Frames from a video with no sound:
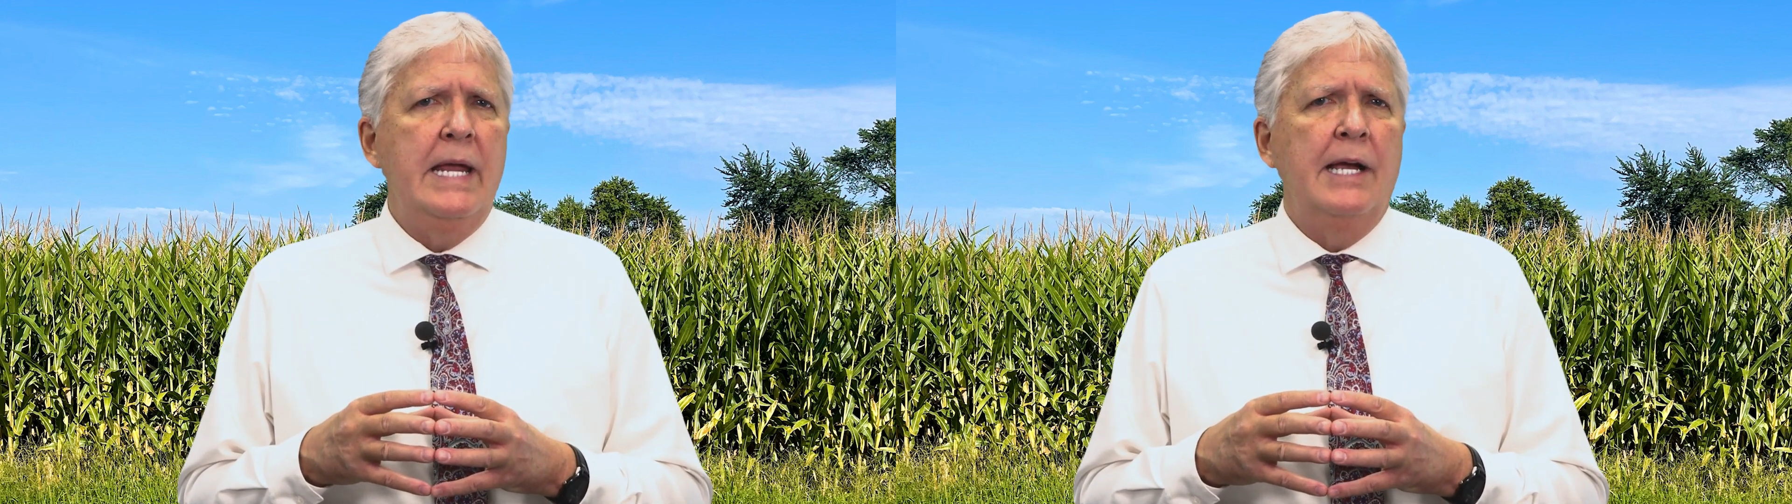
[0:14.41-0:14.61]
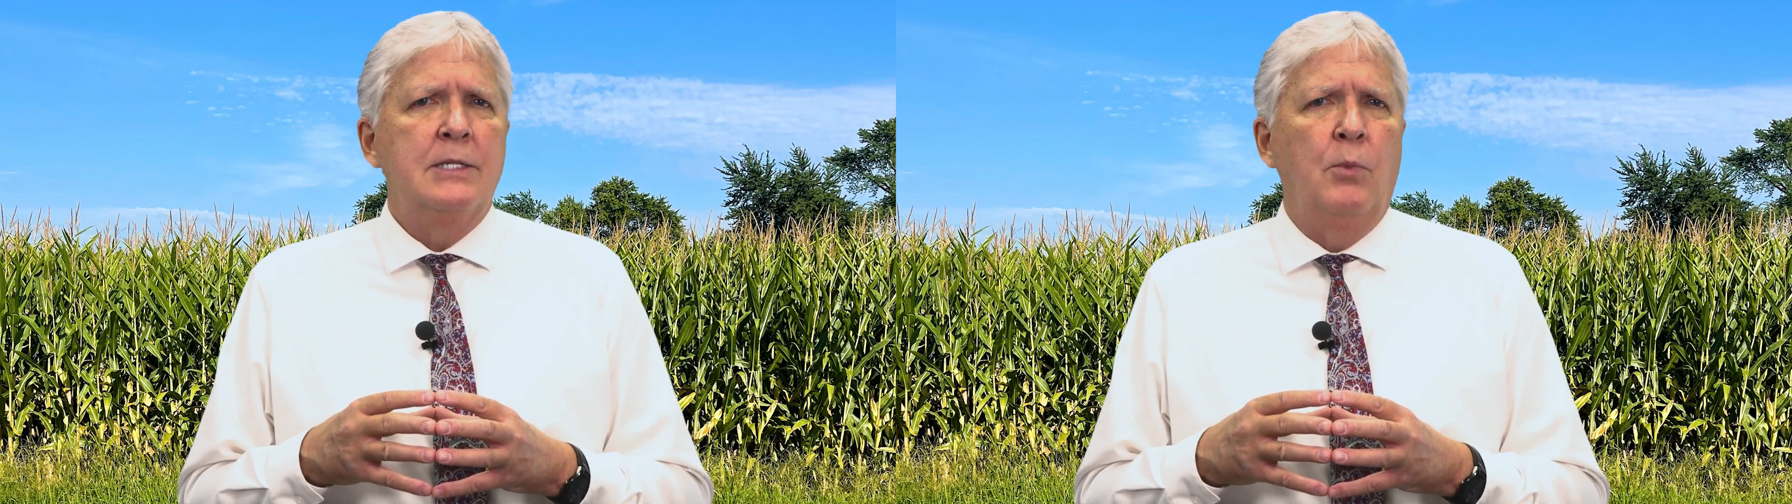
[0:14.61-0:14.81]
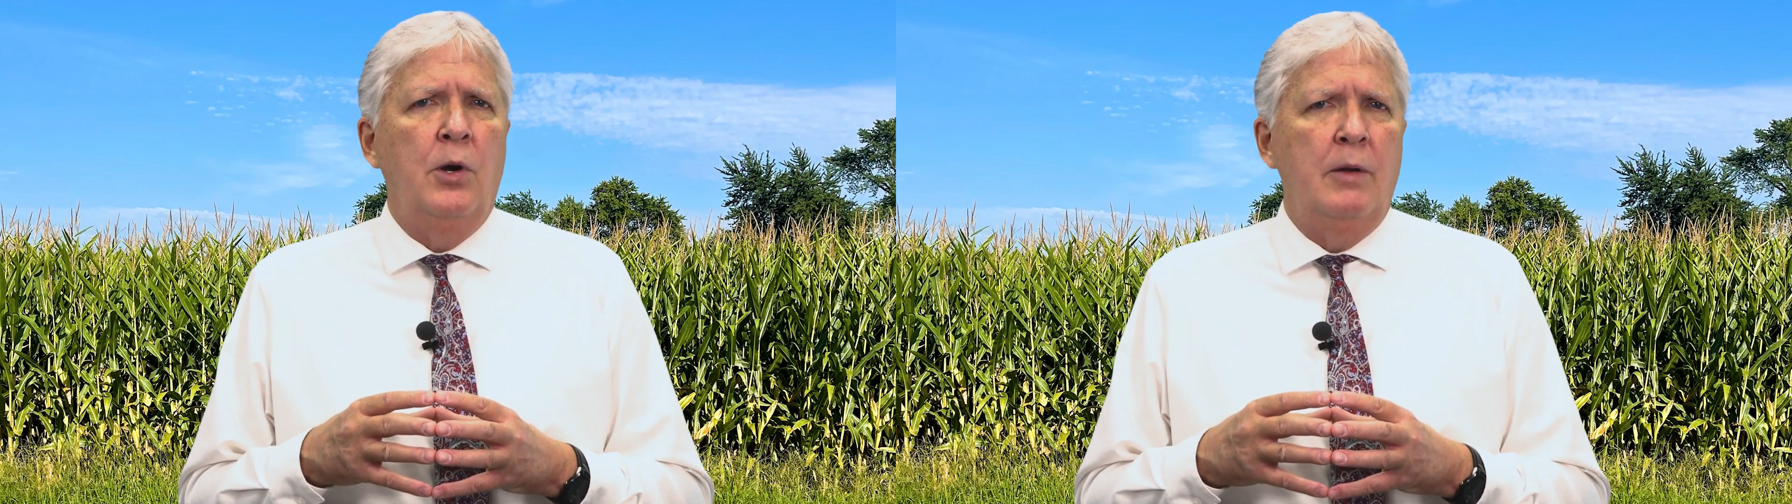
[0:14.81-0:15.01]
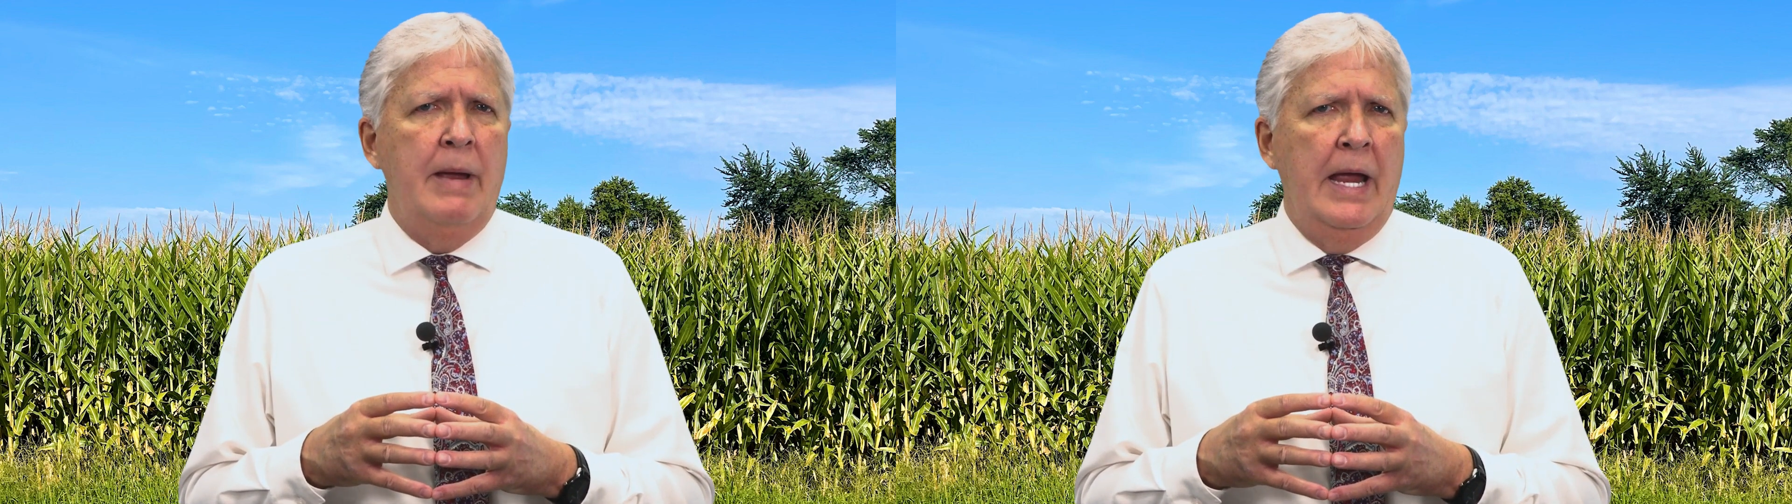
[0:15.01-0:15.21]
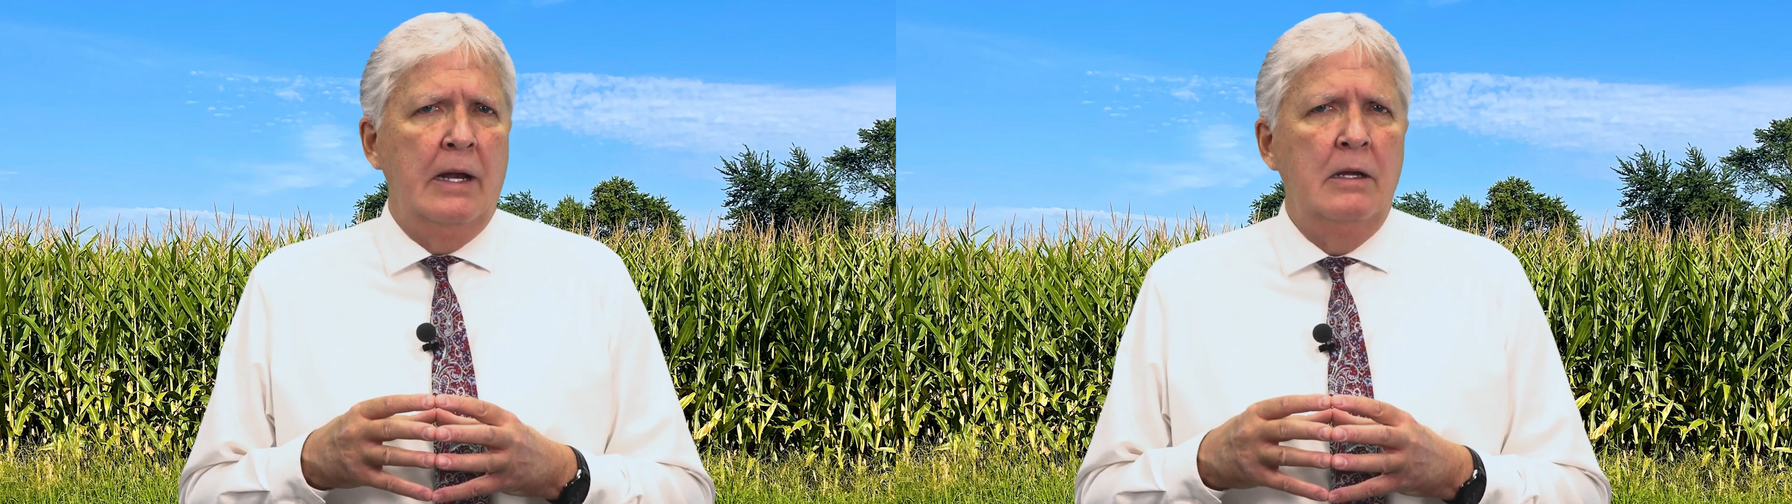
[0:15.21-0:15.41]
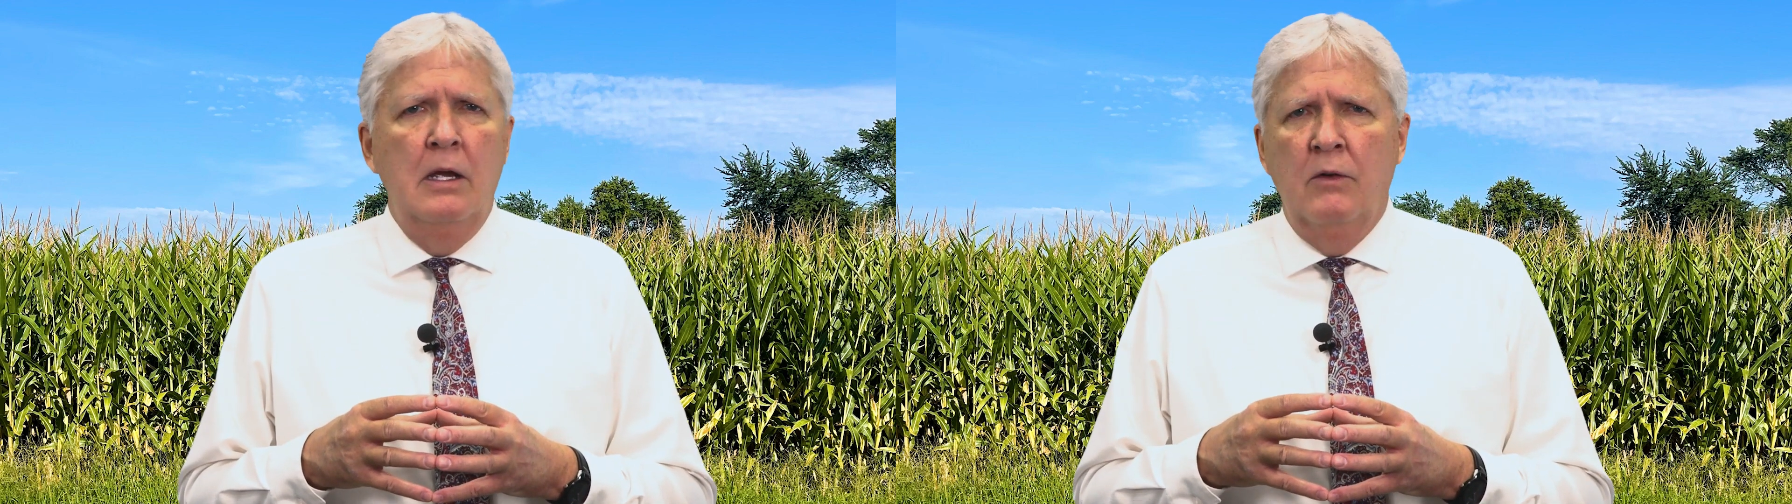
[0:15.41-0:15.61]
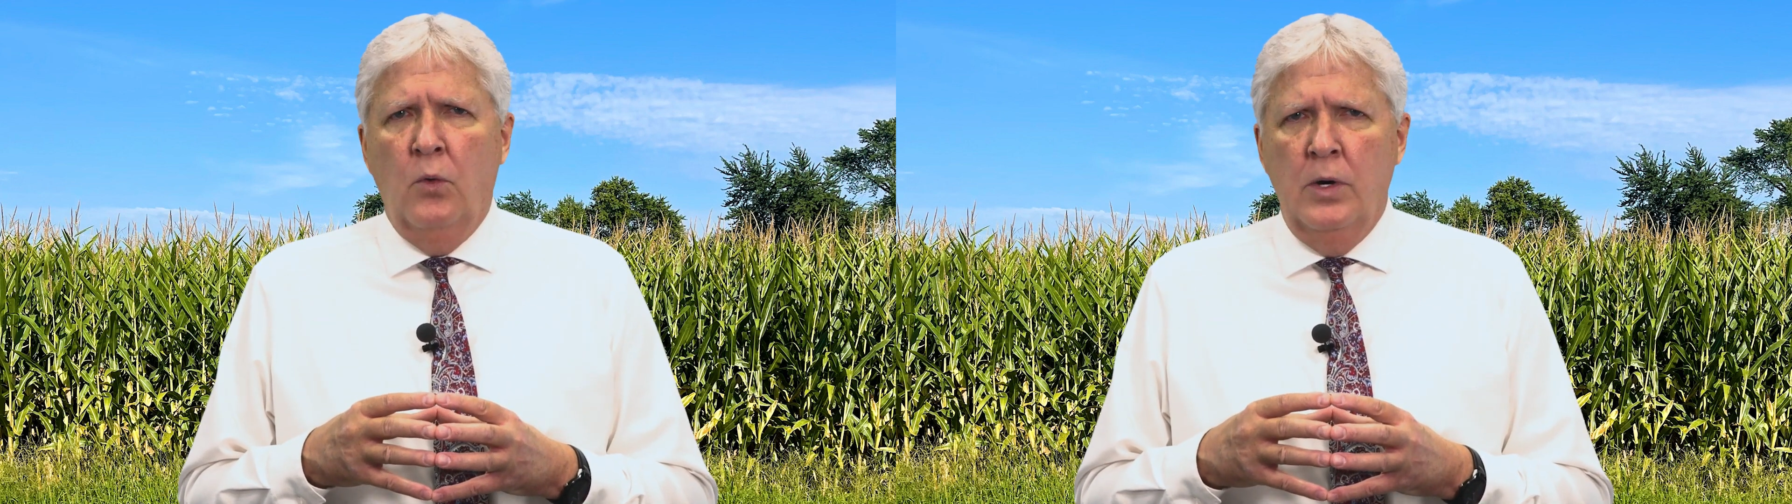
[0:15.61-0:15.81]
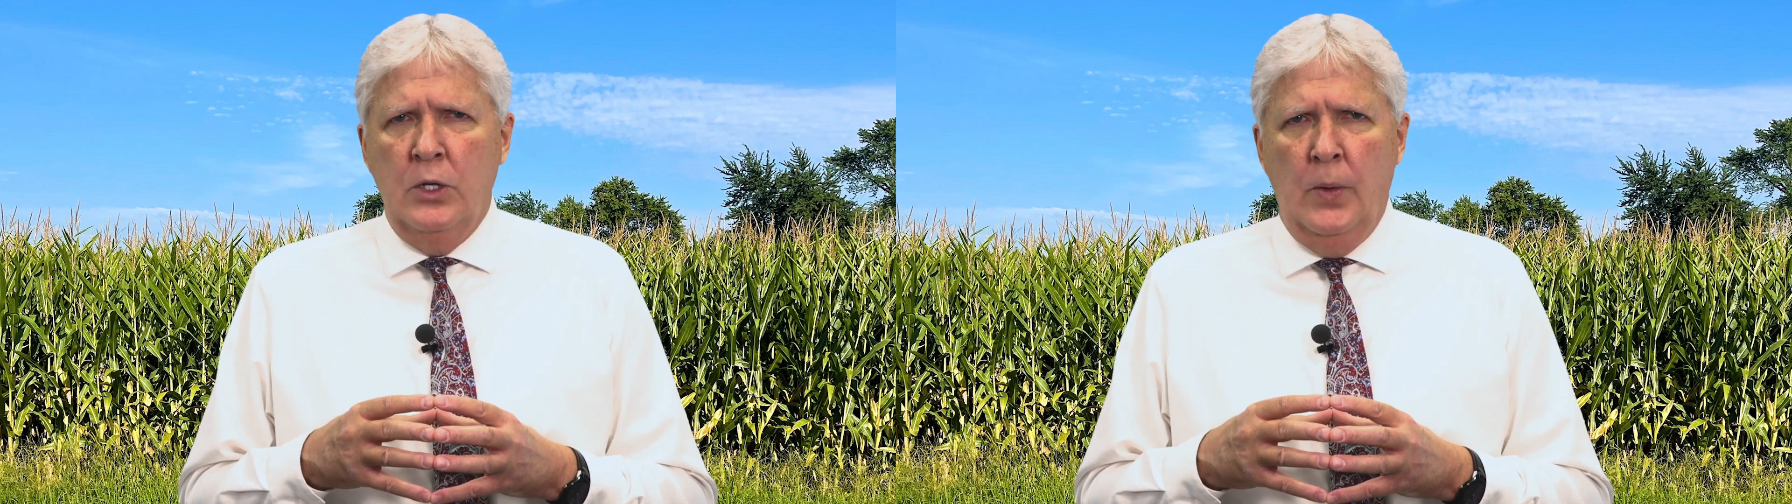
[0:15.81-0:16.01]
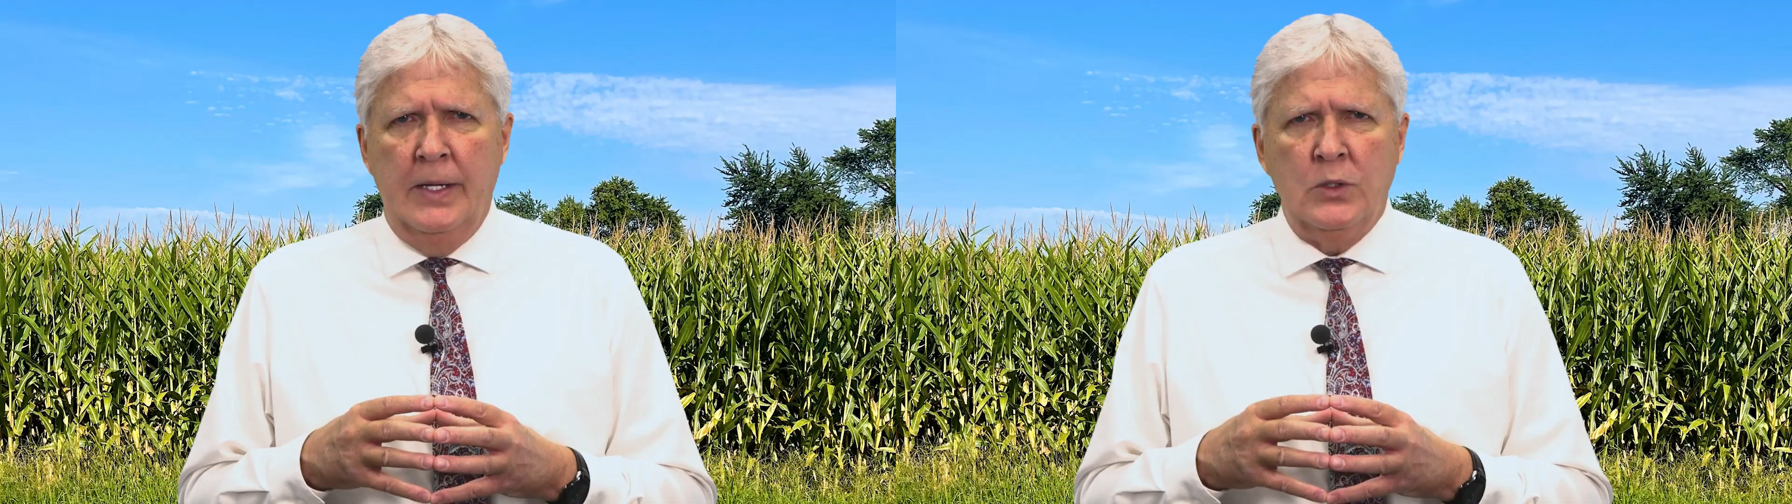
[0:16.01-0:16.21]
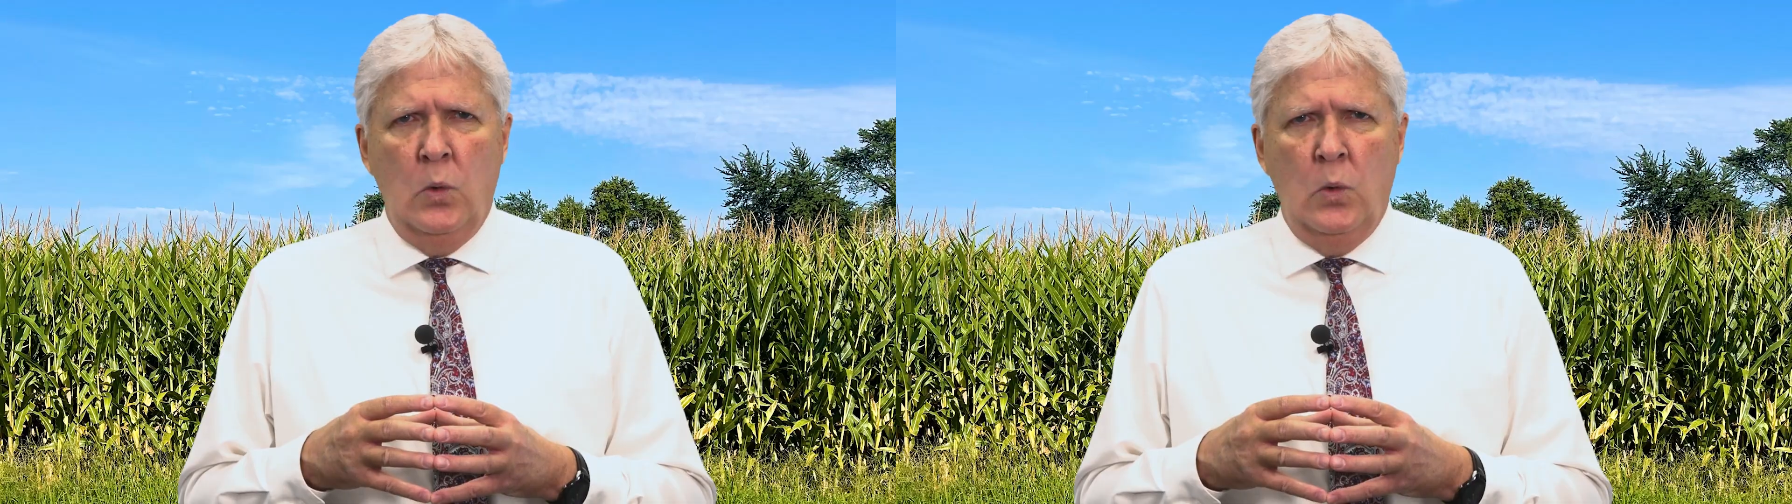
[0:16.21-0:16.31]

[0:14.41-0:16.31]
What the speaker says: export demand for U.S.